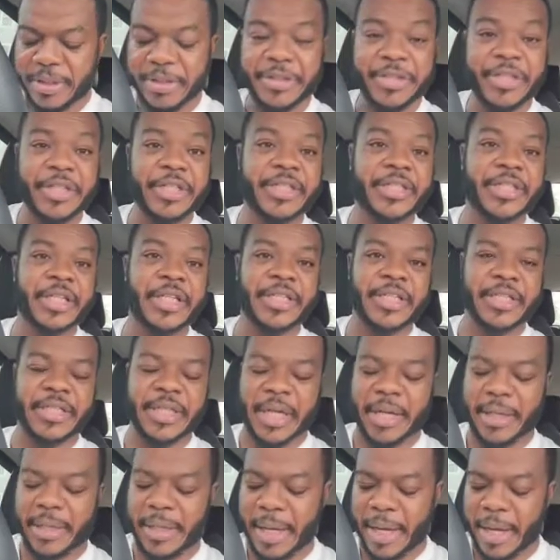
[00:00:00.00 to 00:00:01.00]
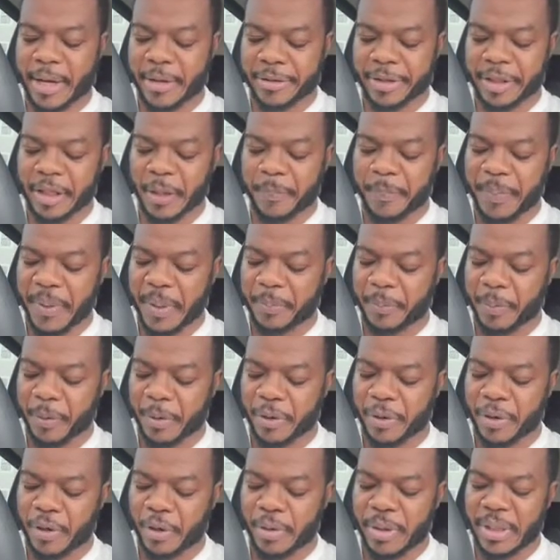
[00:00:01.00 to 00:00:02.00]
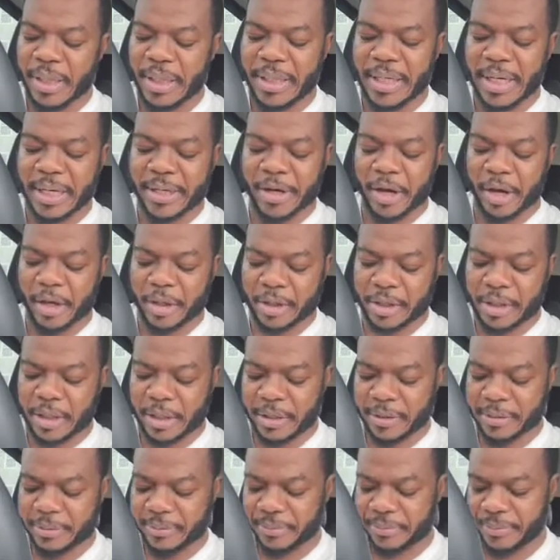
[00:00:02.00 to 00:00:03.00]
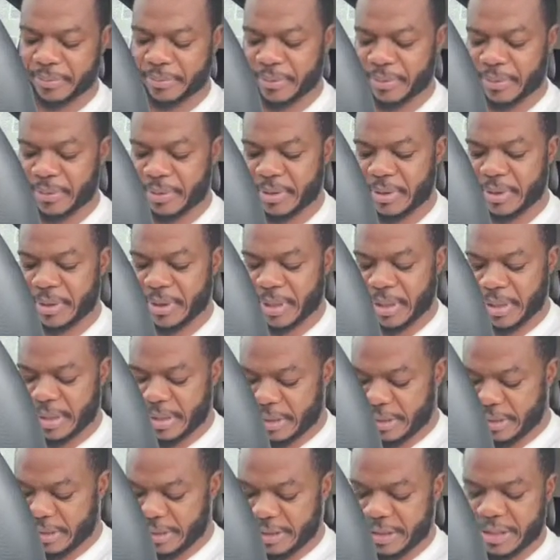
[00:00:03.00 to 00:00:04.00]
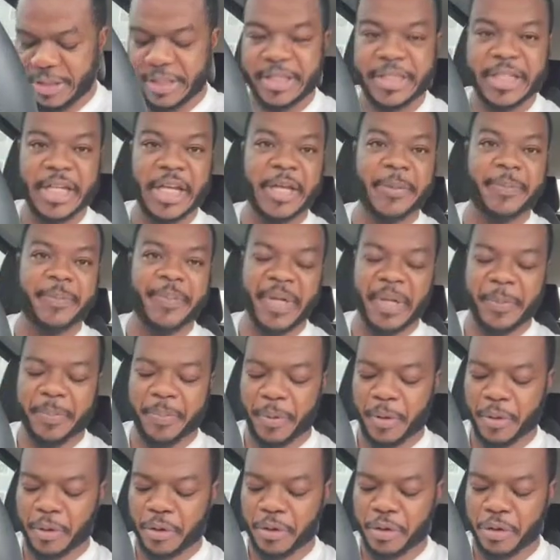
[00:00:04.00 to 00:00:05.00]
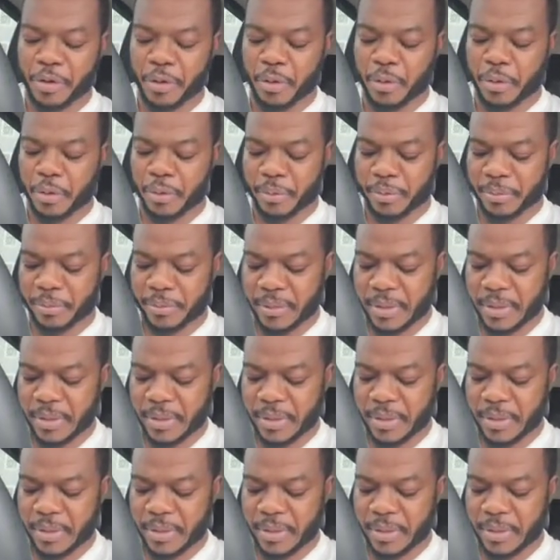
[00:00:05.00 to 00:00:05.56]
Jesus said, "Healthy people don't need a doctor. Sick people do.